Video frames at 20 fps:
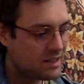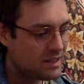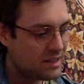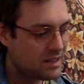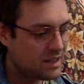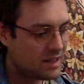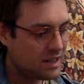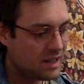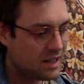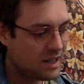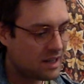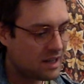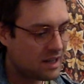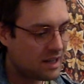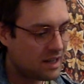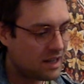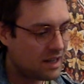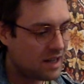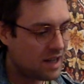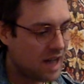
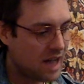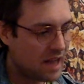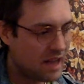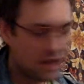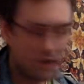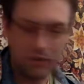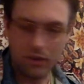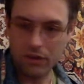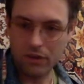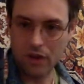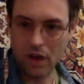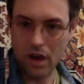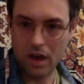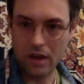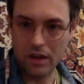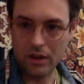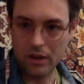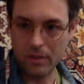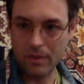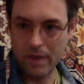I guess I'll
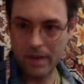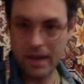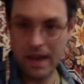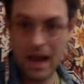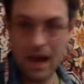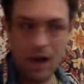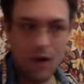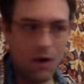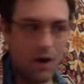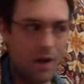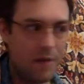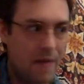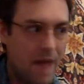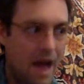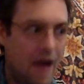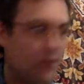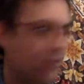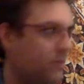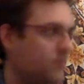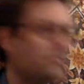talk a little bit now
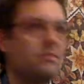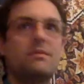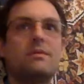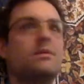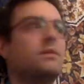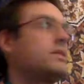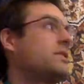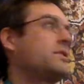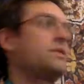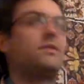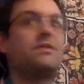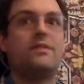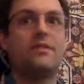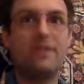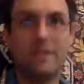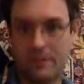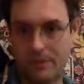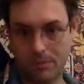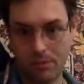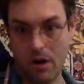about
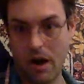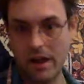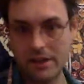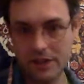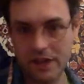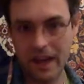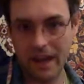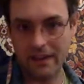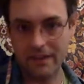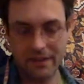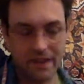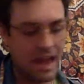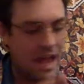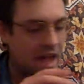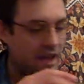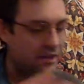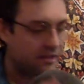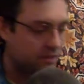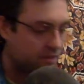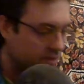this project
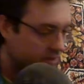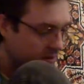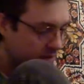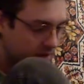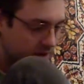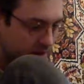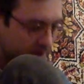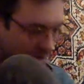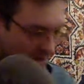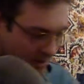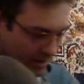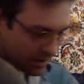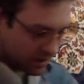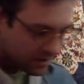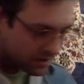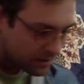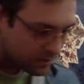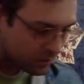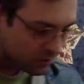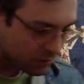and
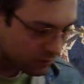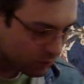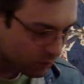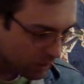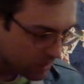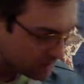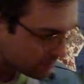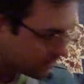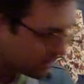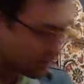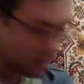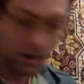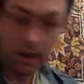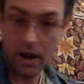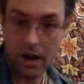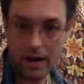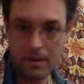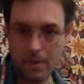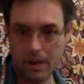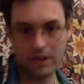what's been
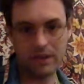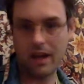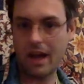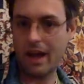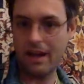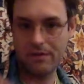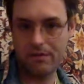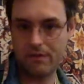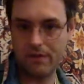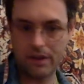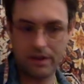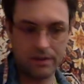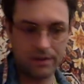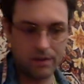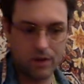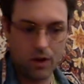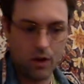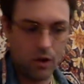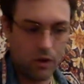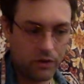going on in my life
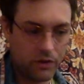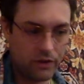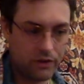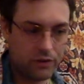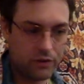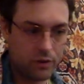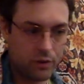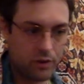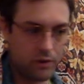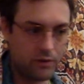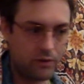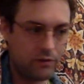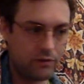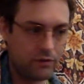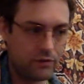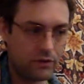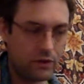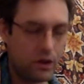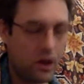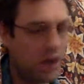and all this sort of
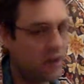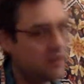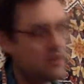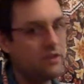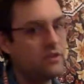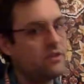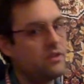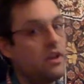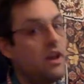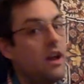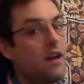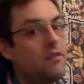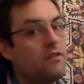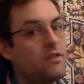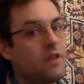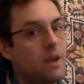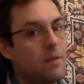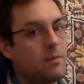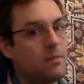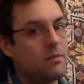vloggy
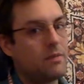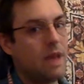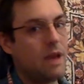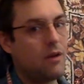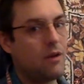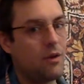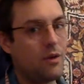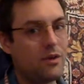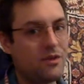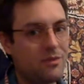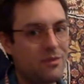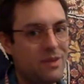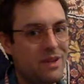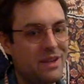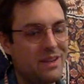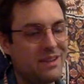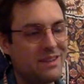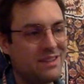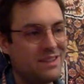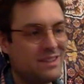stuff that I'm now going to
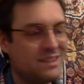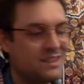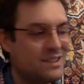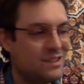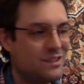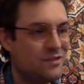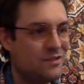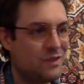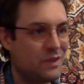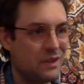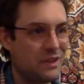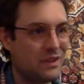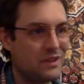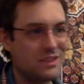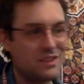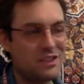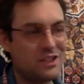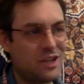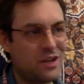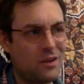be filling
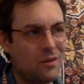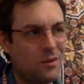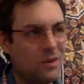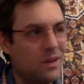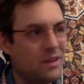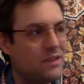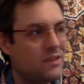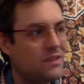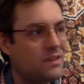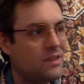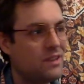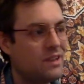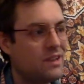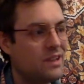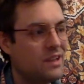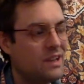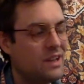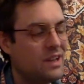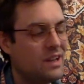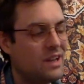this channel with.
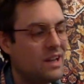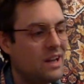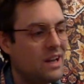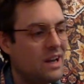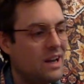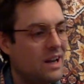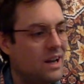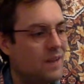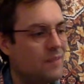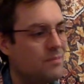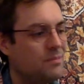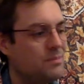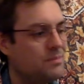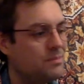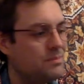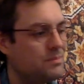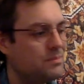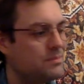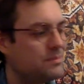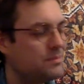Where